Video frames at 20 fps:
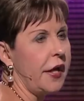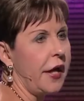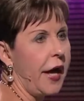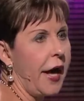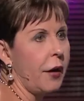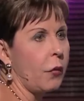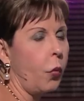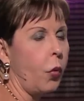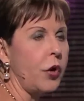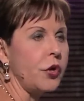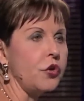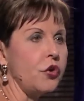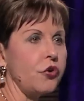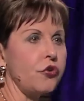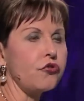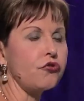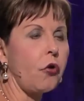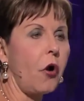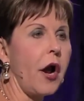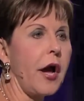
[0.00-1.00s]
And when you're
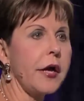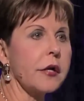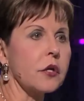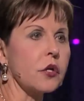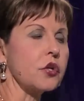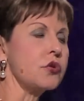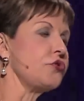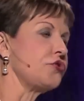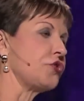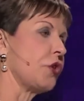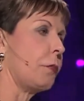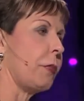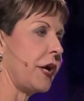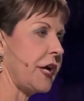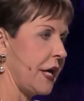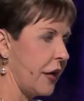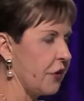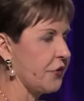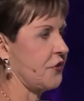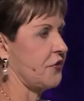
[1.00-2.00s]
trying to do
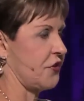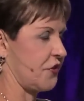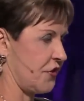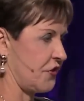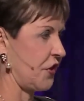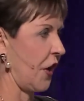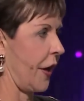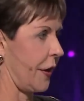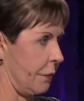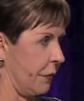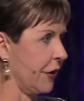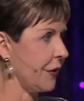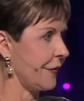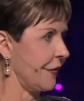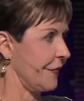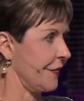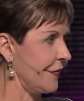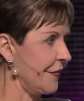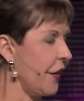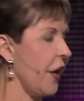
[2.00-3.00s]
somebody else's assignment
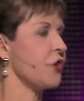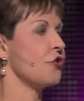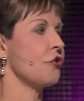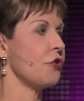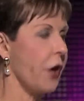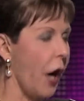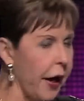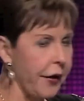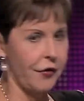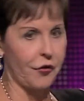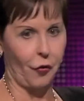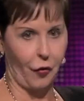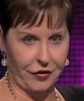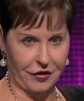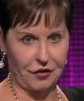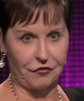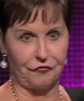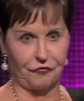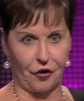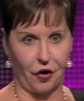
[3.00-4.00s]
that you're not
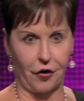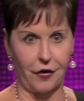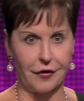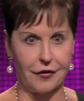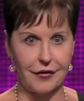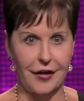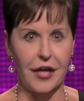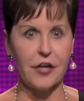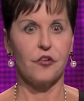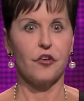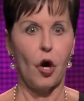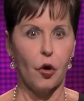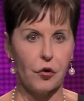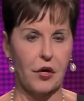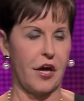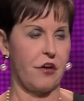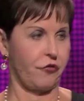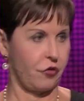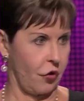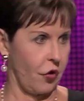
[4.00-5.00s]
anointed for and don't
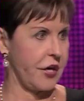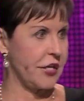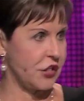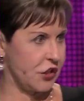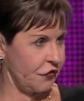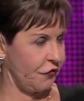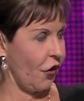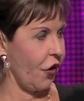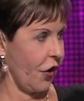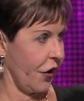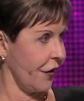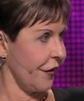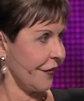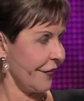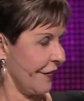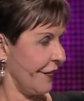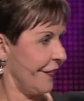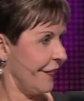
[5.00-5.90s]
have grace for,